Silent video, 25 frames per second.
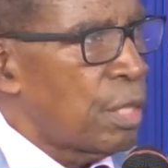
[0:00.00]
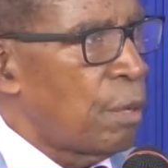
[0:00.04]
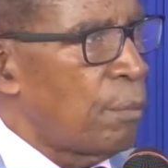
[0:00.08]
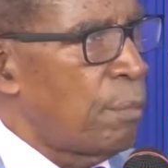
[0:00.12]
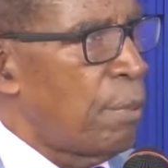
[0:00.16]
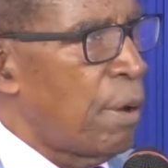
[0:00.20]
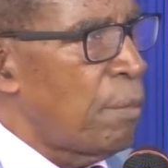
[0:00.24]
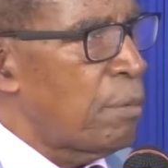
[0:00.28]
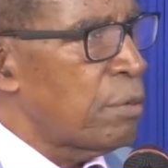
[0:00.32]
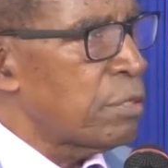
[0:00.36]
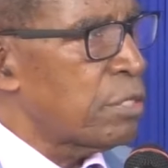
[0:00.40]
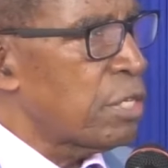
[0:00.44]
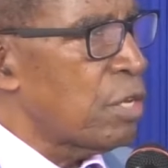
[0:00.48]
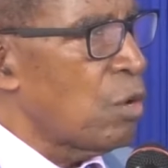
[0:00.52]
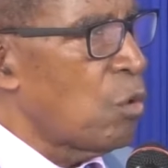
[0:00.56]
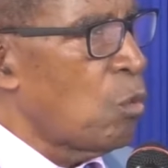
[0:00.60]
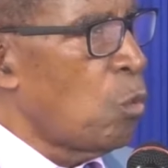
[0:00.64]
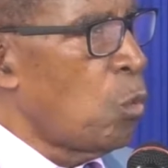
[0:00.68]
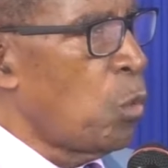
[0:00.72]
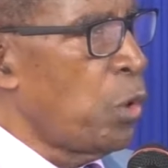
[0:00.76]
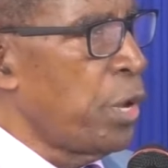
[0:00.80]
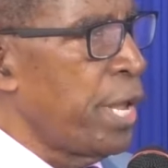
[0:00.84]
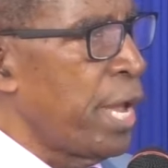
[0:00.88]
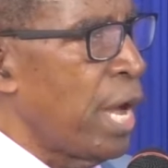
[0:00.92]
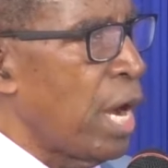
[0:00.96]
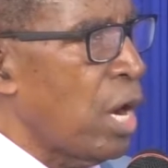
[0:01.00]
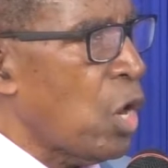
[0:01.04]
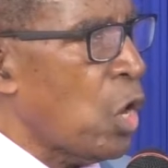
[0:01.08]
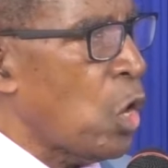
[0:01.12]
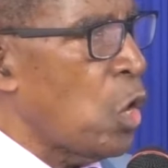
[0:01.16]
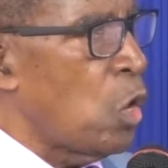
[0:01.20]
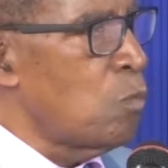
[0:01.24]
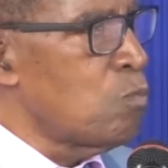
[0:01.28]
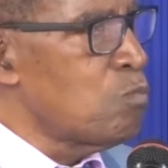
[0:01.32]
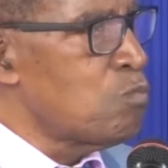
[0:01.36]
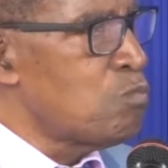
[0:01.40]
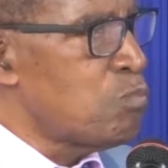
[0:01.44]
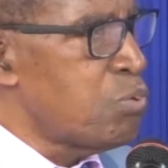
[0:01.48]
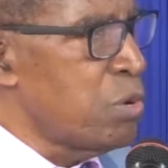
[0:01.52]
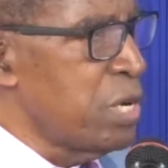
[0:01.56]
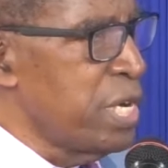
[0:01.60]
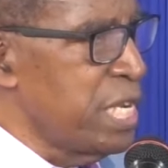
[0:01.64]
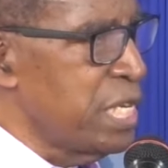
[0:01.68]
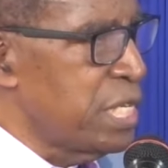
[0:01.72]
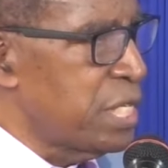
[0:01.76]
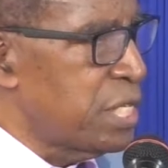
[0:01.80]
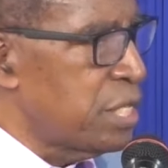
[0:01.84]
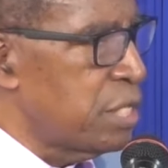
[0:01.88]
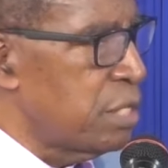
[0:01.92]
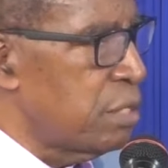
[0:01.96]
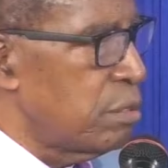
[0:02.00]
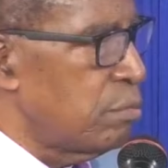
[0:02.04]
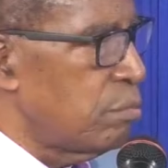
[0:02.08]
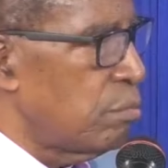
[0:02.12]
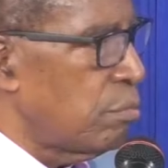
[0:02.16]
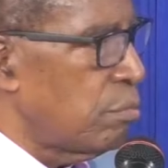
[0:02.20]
the Bible says we are complete.